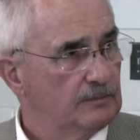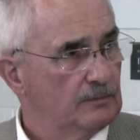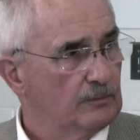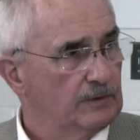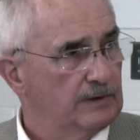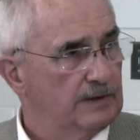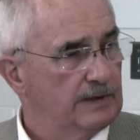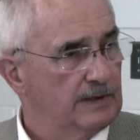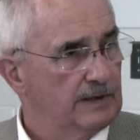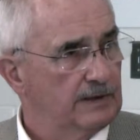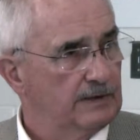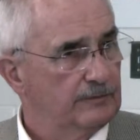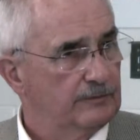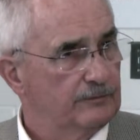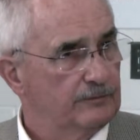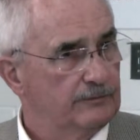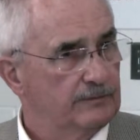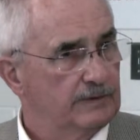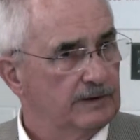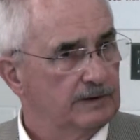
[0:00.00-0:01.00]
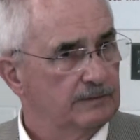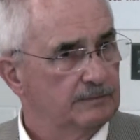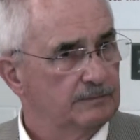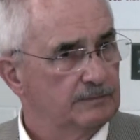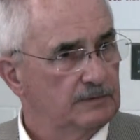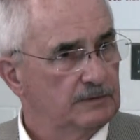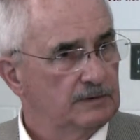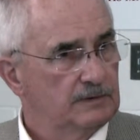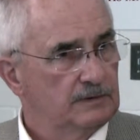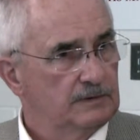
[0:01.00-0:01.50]
We have a
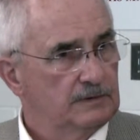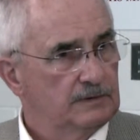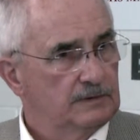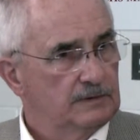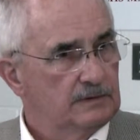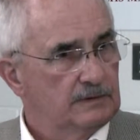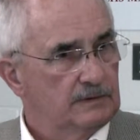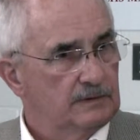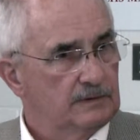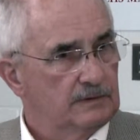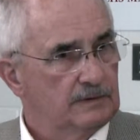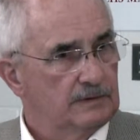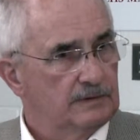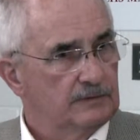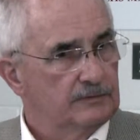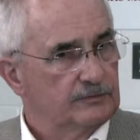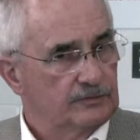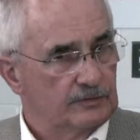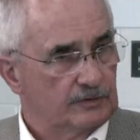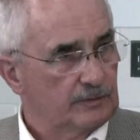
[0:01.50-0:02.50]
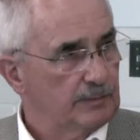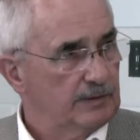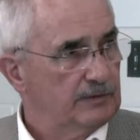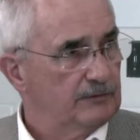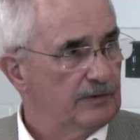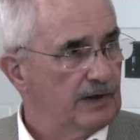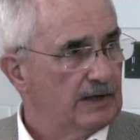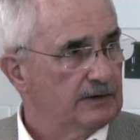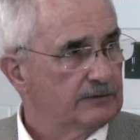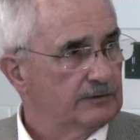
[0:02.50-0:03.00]
sugar beet
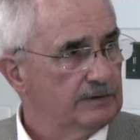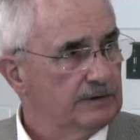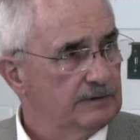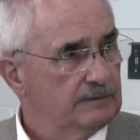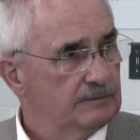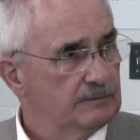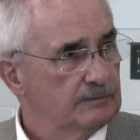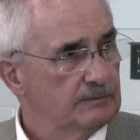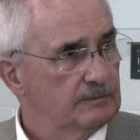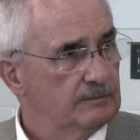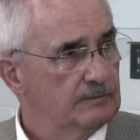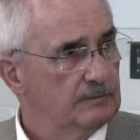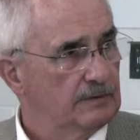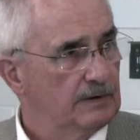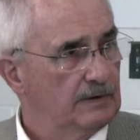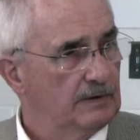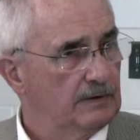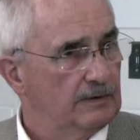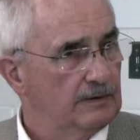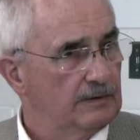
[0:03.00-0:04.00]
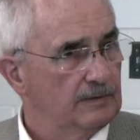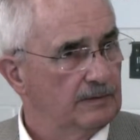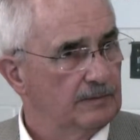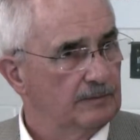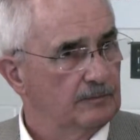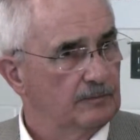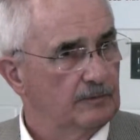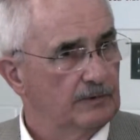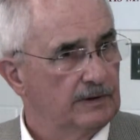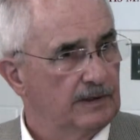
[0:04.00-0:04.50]
factory.
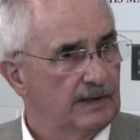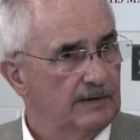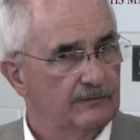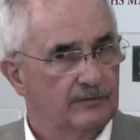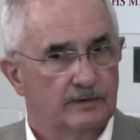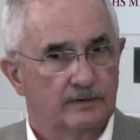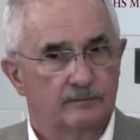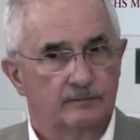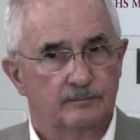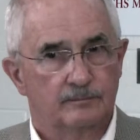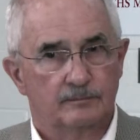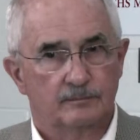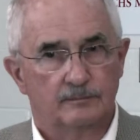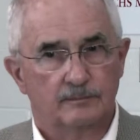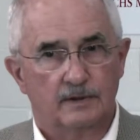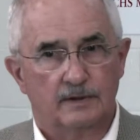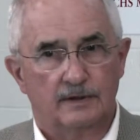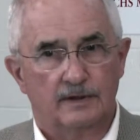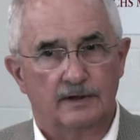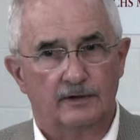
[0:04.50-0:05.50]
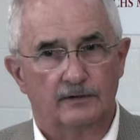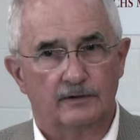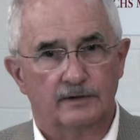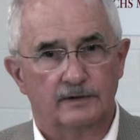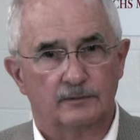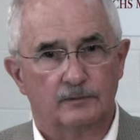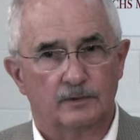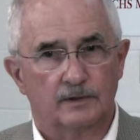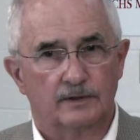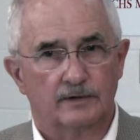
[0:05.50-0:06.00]
We have an
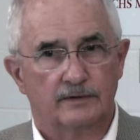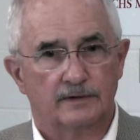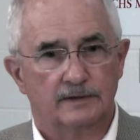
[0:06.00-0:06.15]
area where